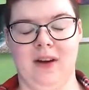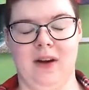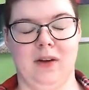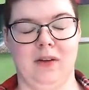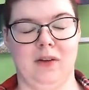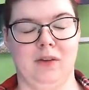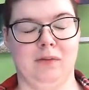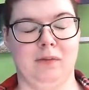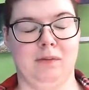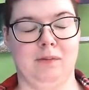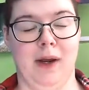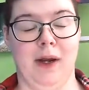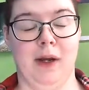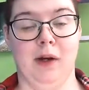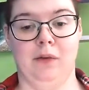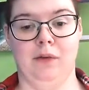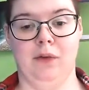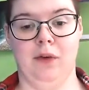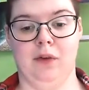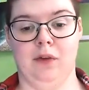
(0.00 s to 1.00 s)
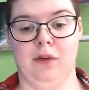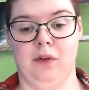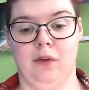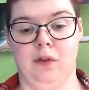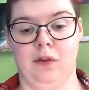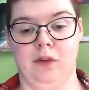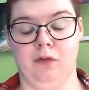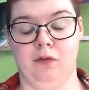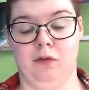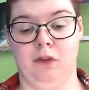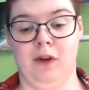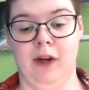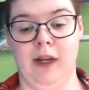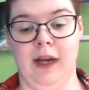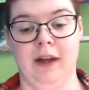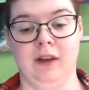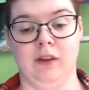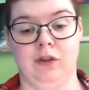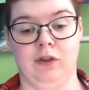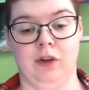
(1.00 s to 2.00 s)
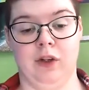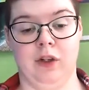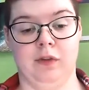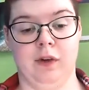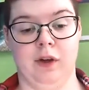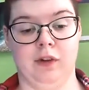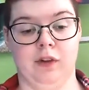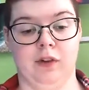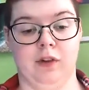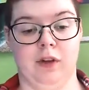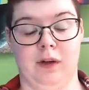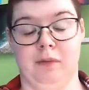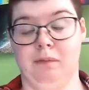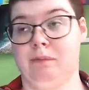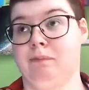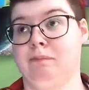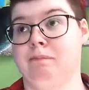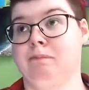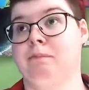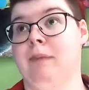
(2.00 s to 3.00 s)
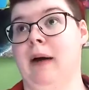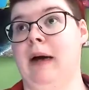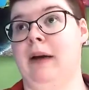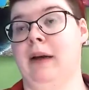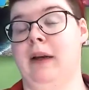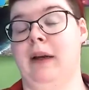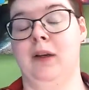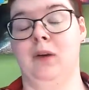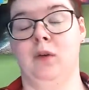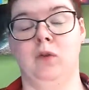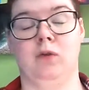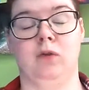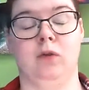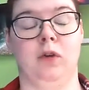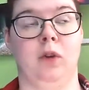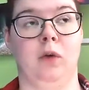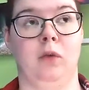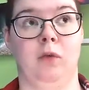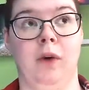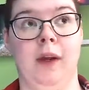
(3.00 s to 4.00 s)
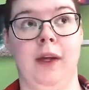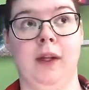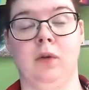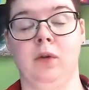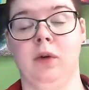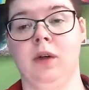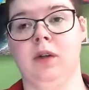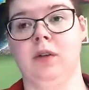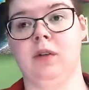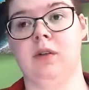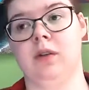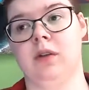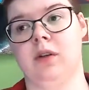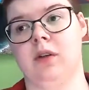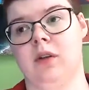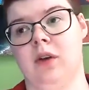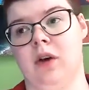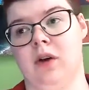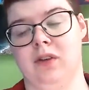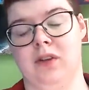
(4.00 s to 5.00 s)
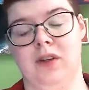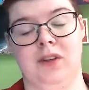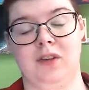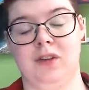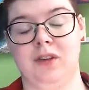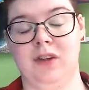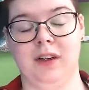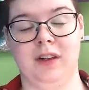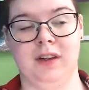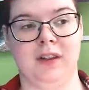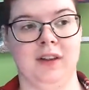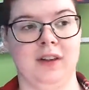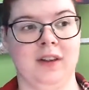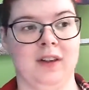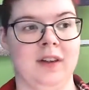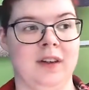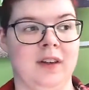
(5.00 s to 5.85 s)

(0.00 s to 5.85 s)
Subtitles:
meeting up with familiar and strange faces, like back in the real world, not digitally.